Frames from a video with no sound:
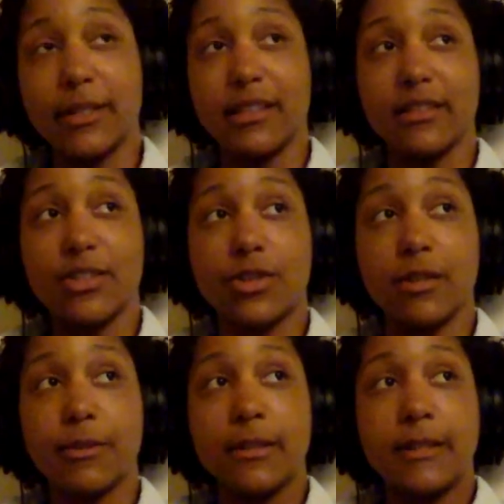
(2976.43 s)
bring on this
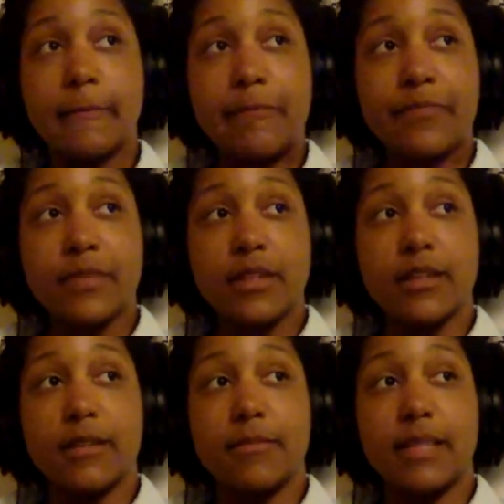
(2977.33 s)
trip.
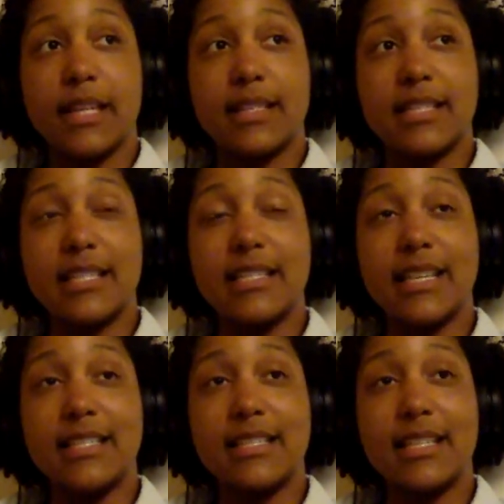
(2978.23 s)
It's a
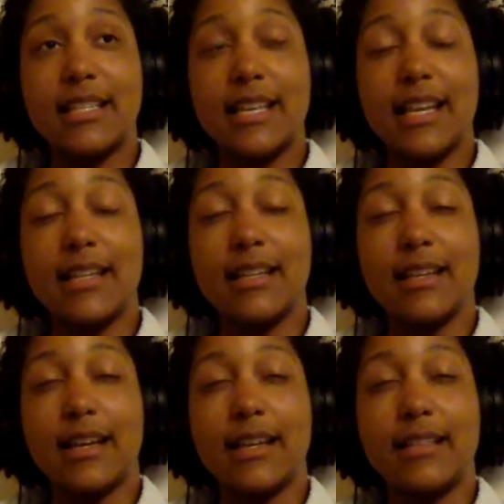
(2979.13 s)

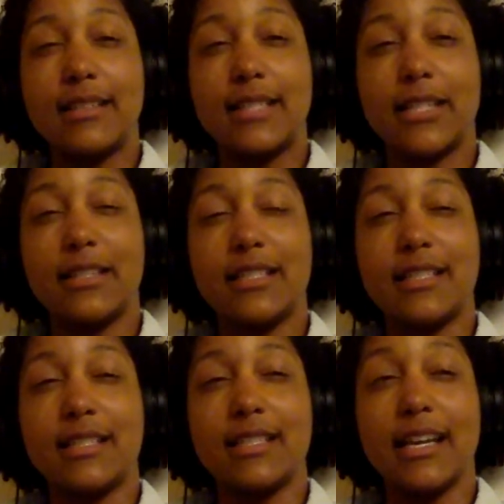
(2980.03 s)
1989 Sierra
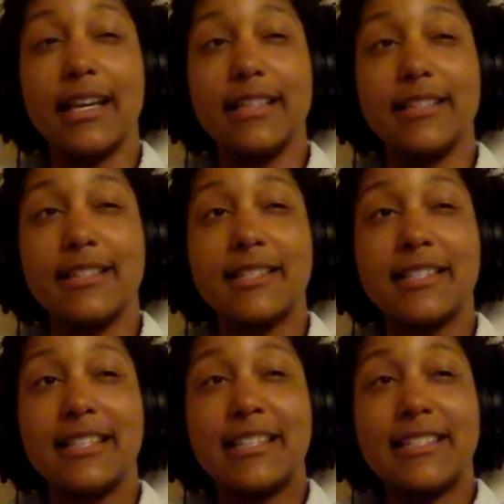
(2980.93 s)

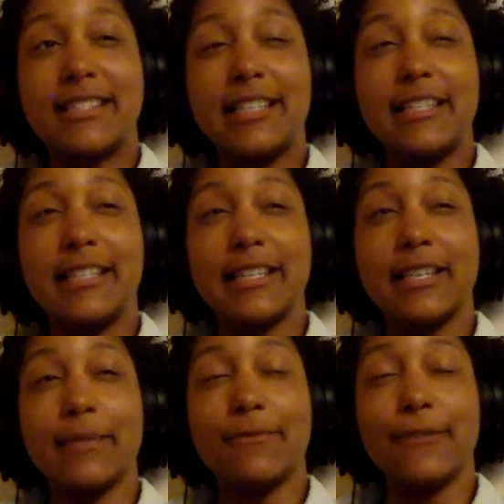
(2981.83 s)
Designs CD
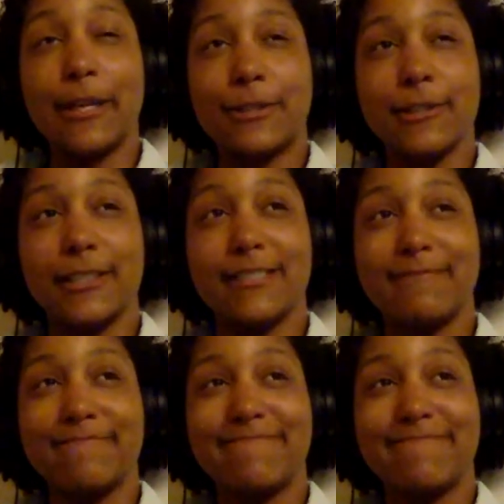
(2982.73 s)
clip flashlight.